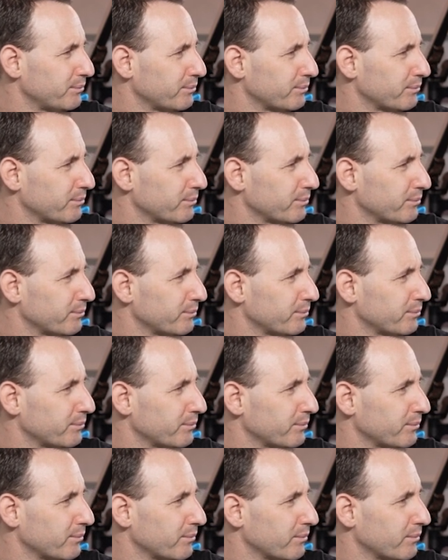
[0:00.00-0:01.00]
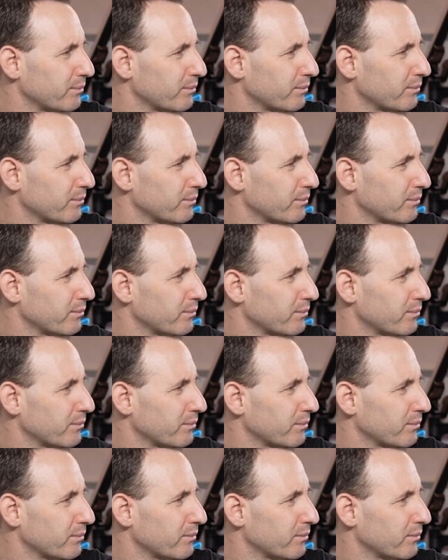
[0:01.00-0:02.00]

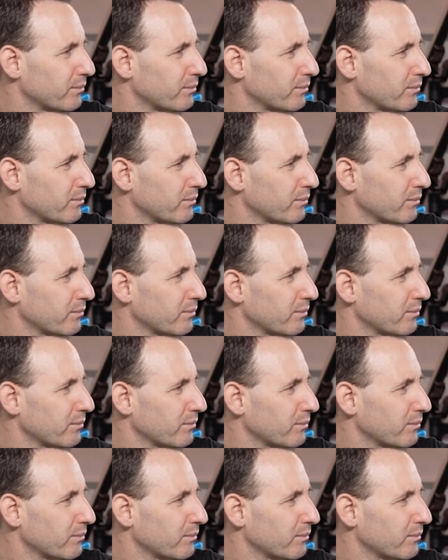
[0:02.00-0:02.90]
This person isn't speaking.